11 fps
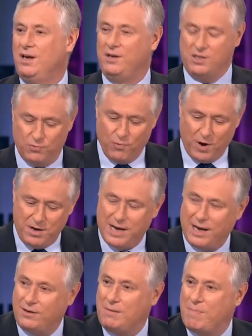And it's written
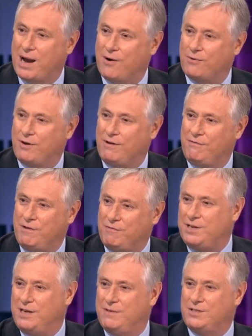down in paragraph
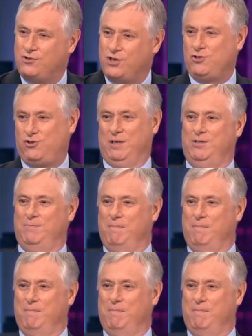50 of its judgment.